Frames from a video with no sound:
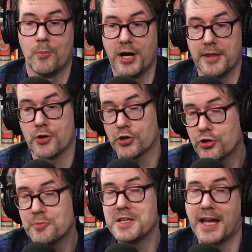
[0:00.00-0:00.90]
But there
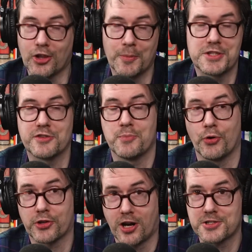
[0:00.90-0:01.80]
could be elements of
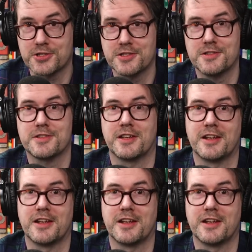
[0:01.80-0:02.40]
both consciousness,